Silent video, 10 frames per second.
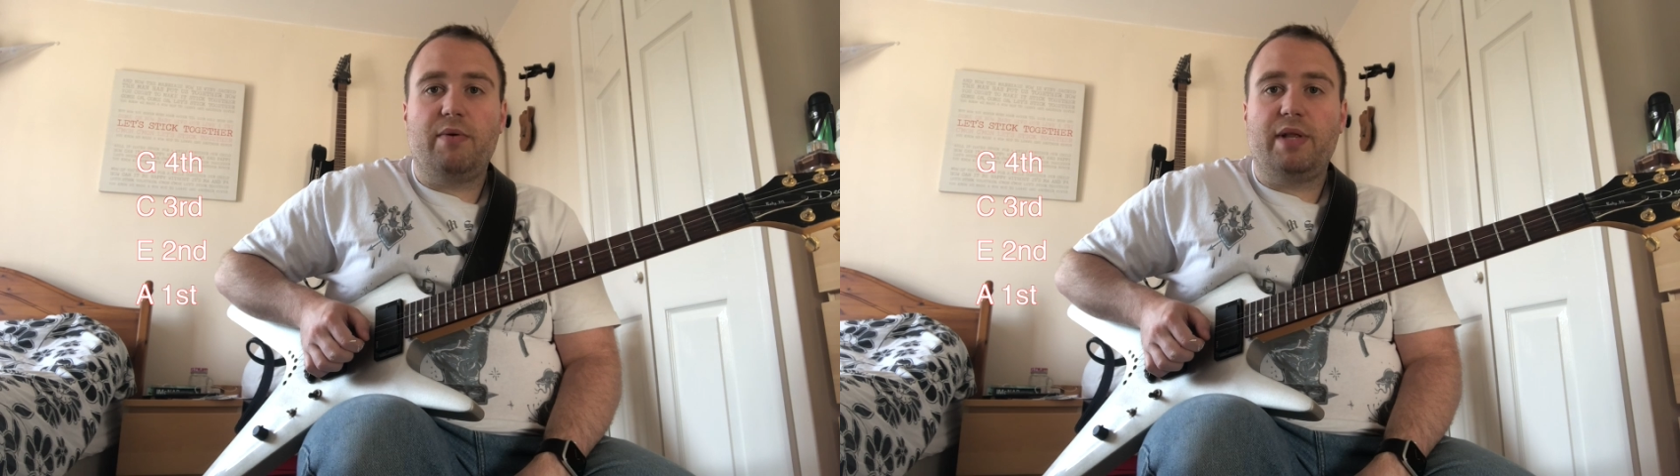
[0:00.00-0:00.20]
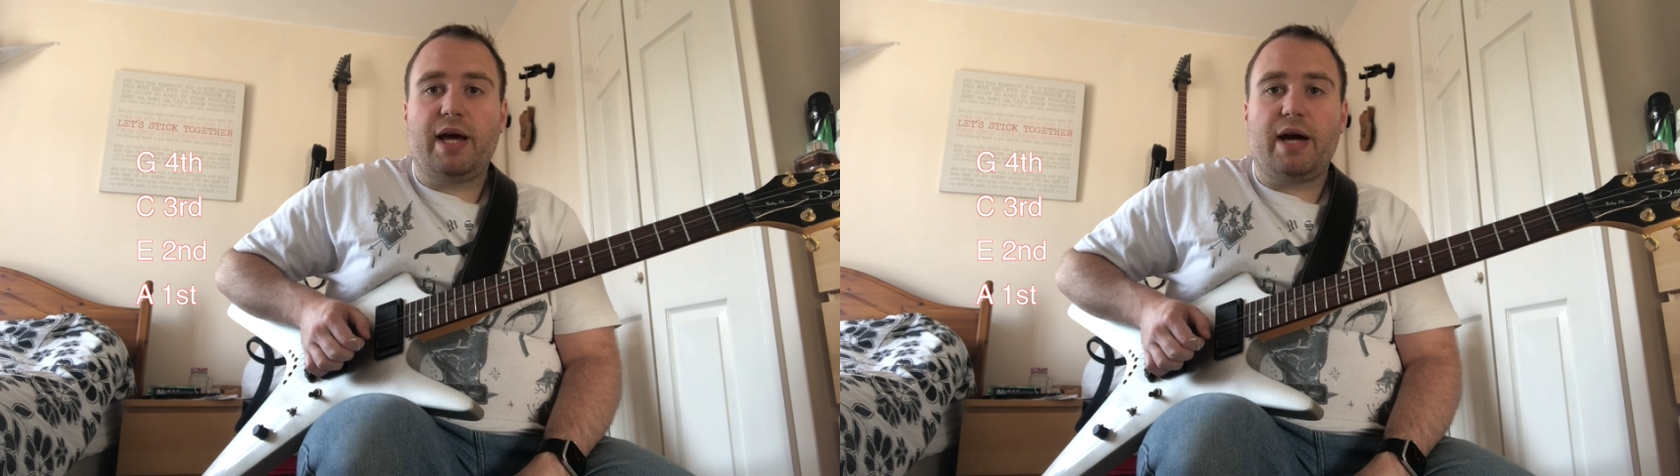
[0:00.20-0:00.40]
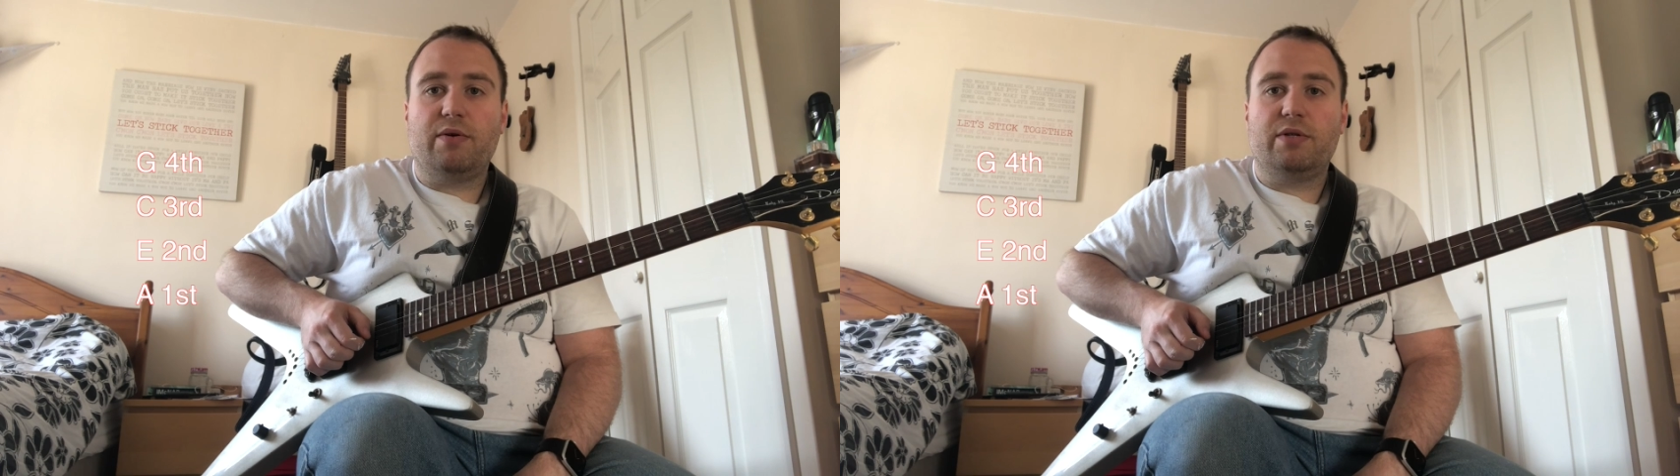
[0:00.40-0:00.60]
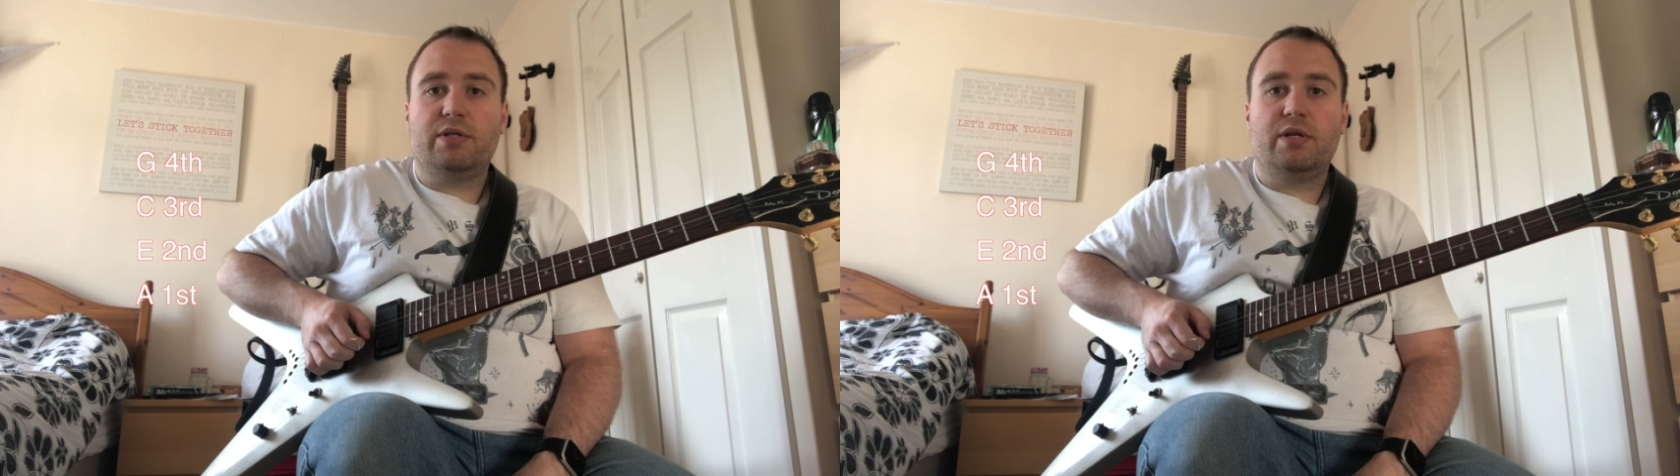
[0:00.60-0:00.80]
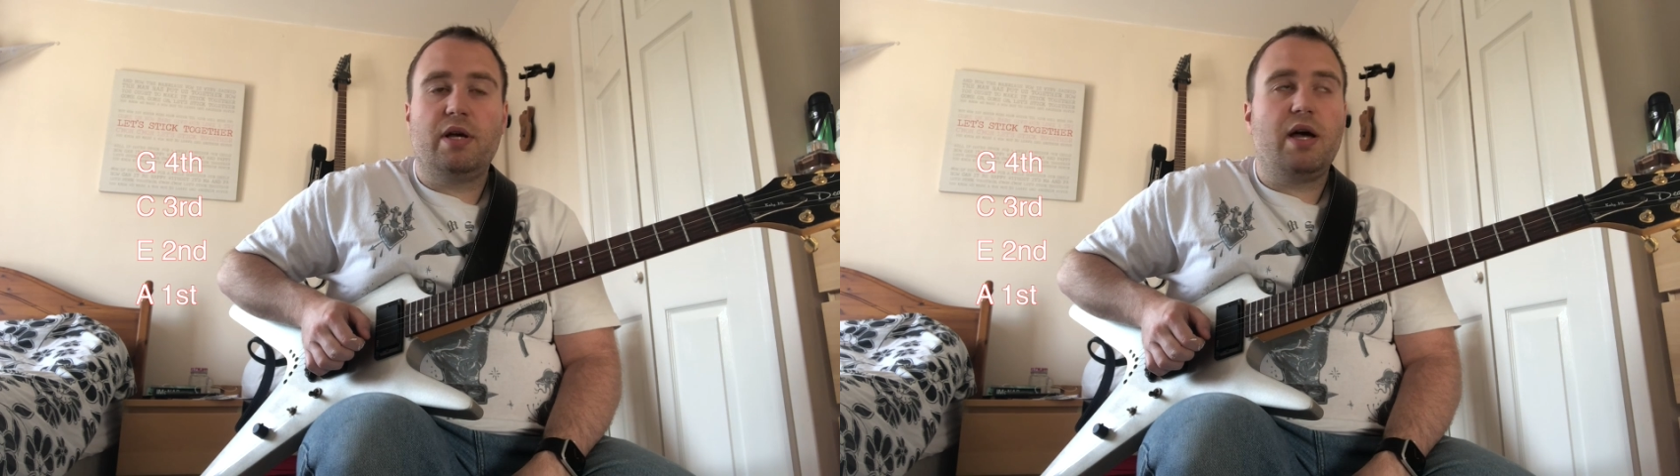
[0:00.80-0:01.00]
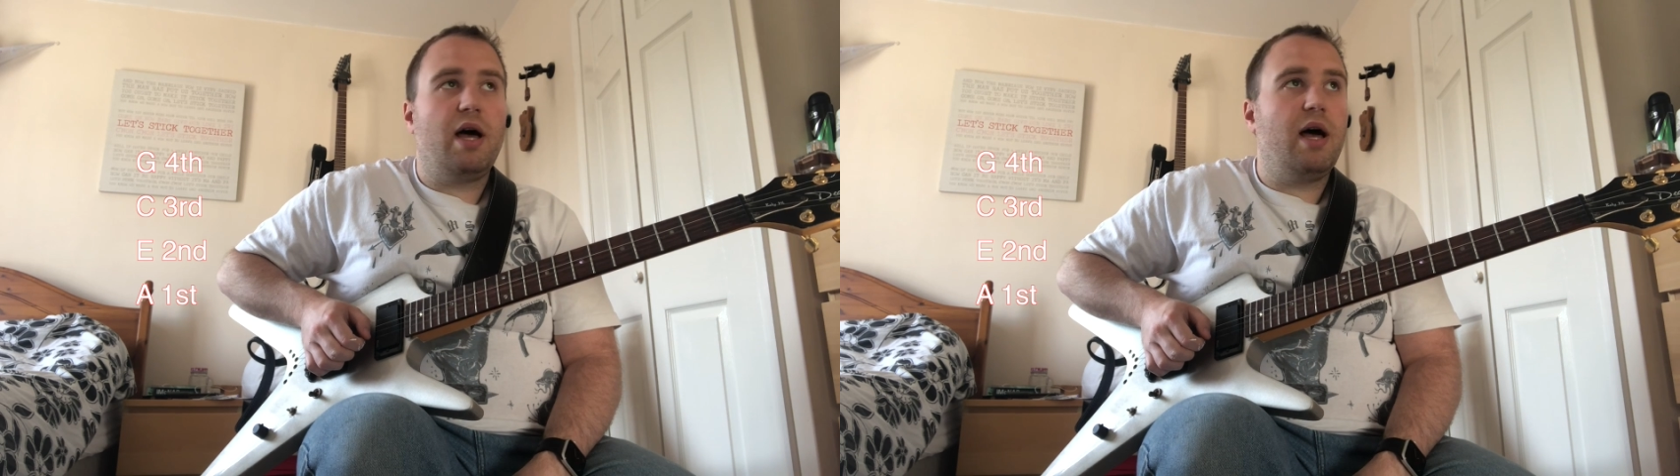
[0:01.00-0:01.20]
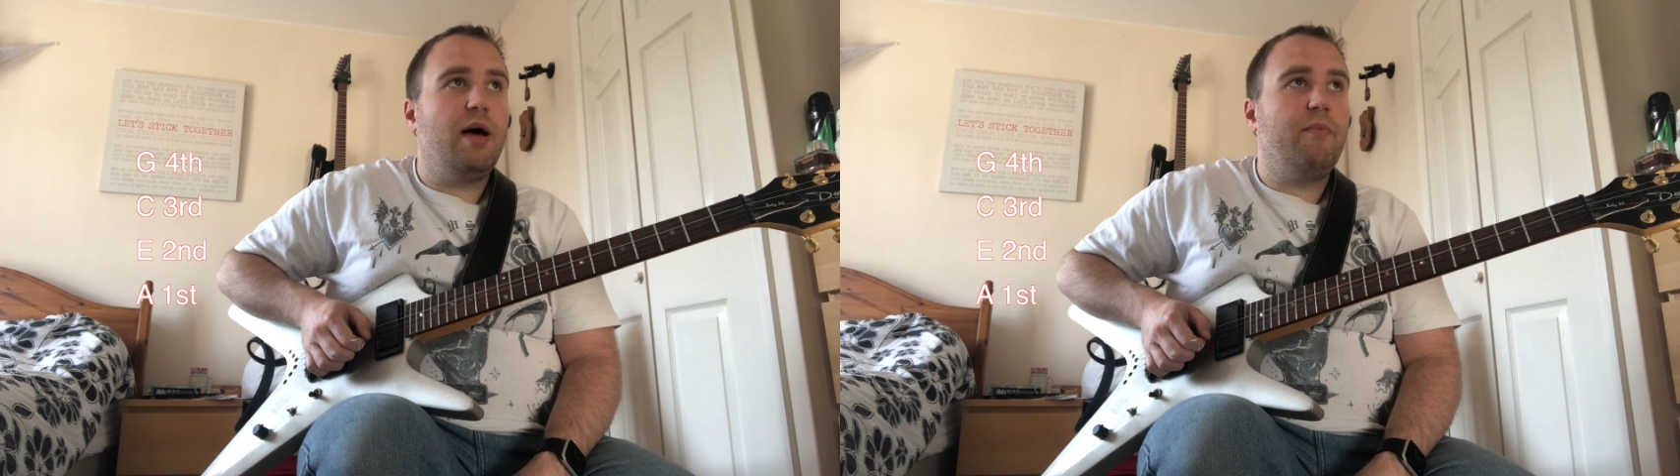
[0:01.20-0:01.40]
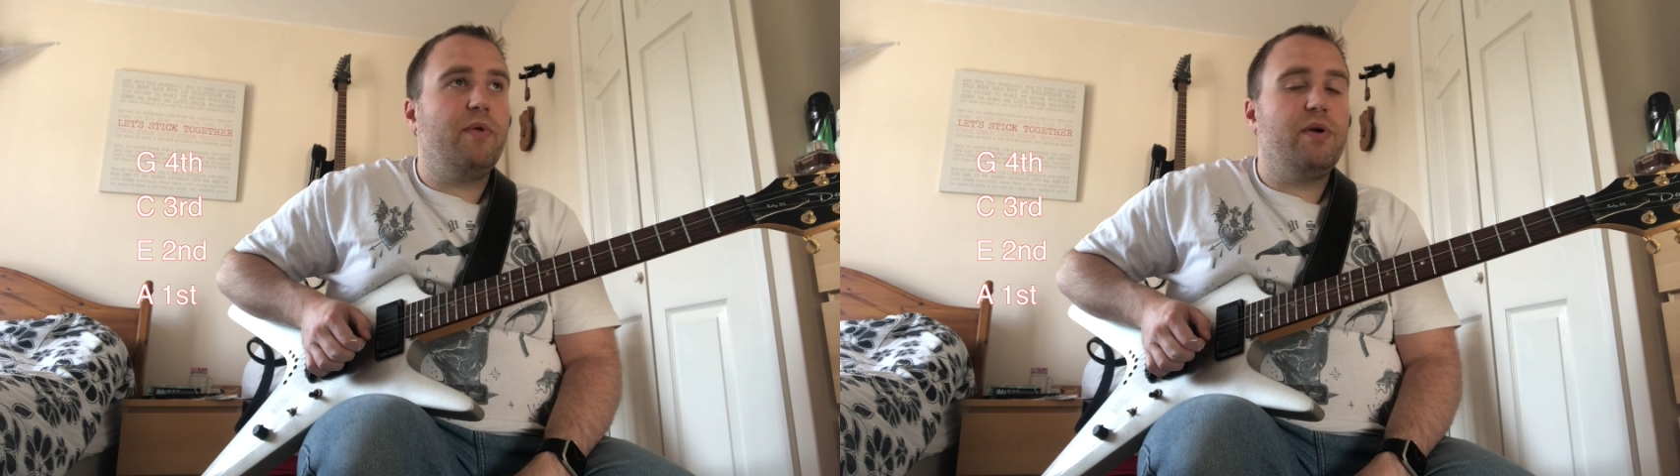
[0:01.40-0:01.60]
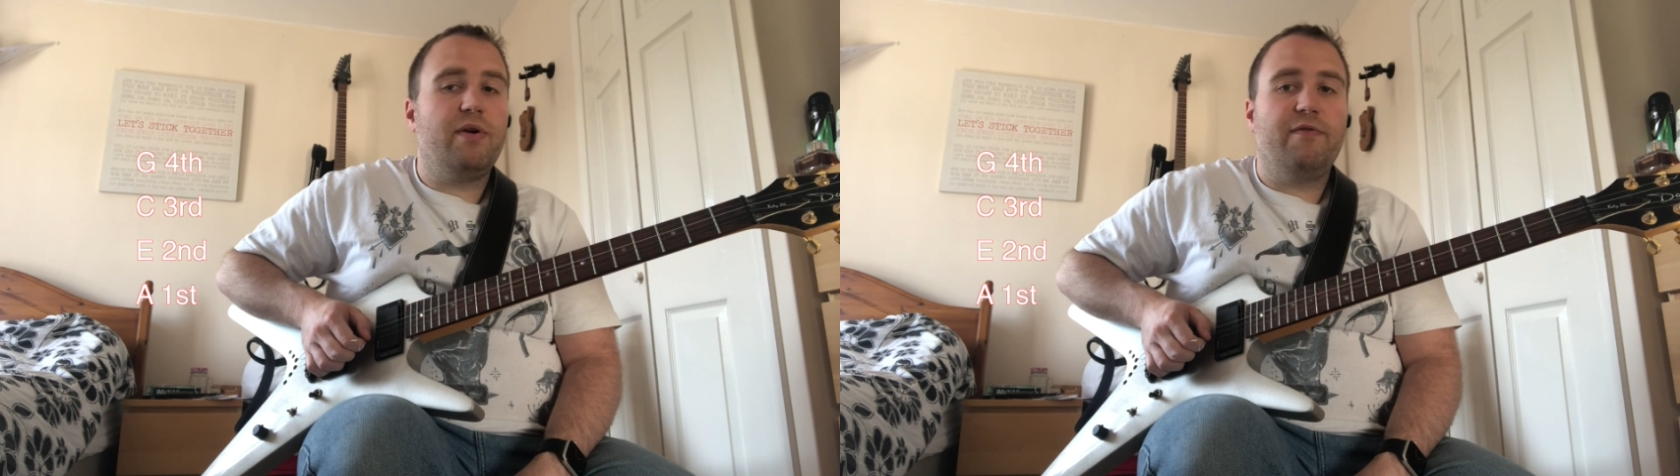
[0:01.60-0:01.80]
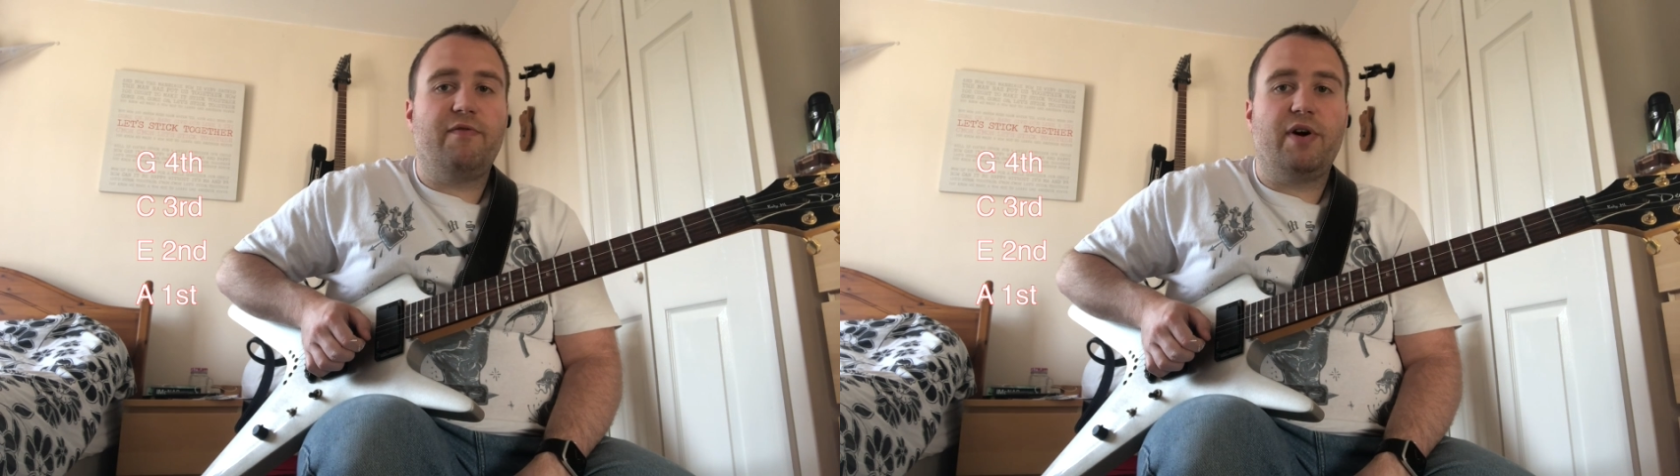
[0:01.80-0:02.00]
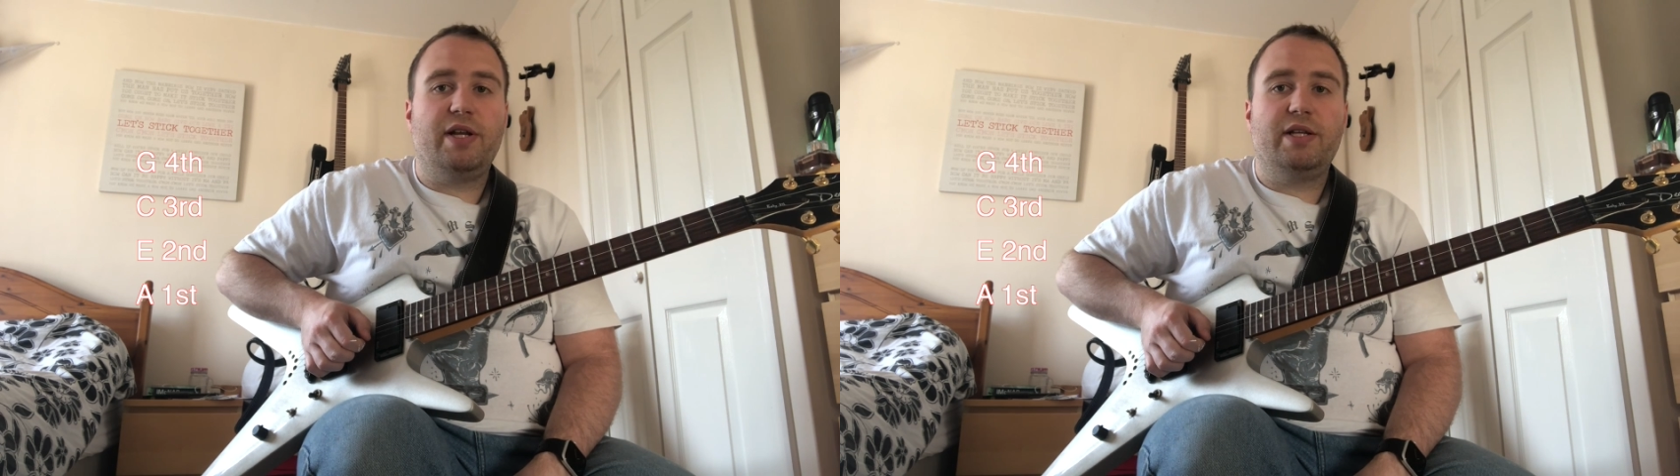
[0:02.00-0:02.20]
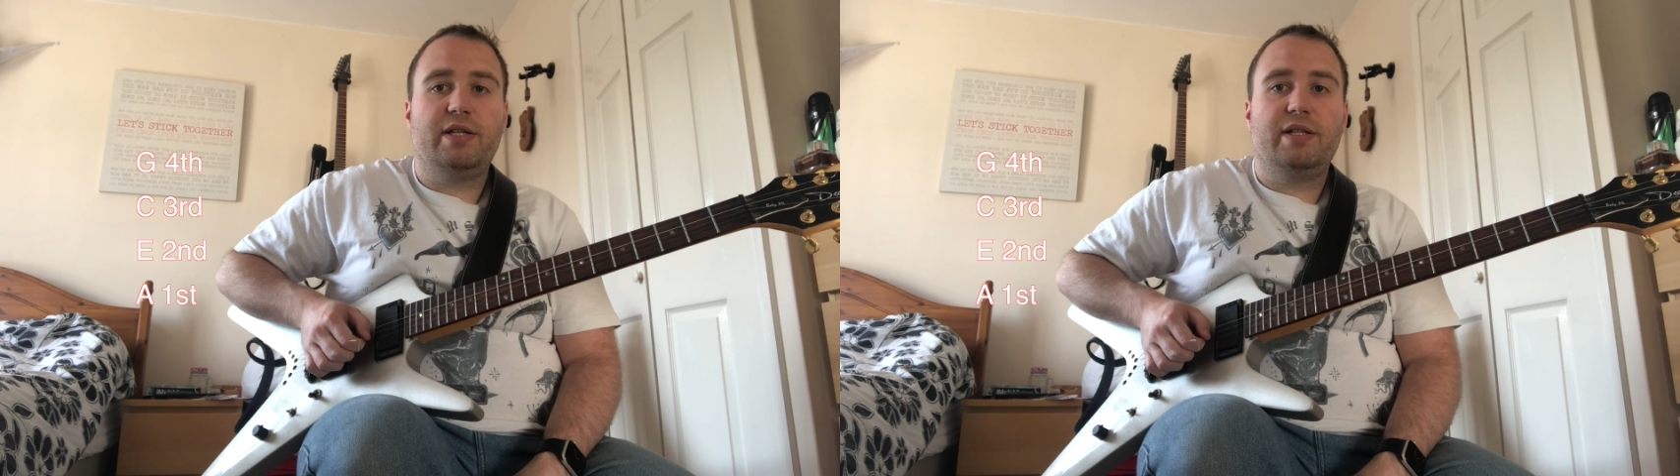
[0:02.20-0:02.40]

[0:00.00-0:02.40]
in the house that you can find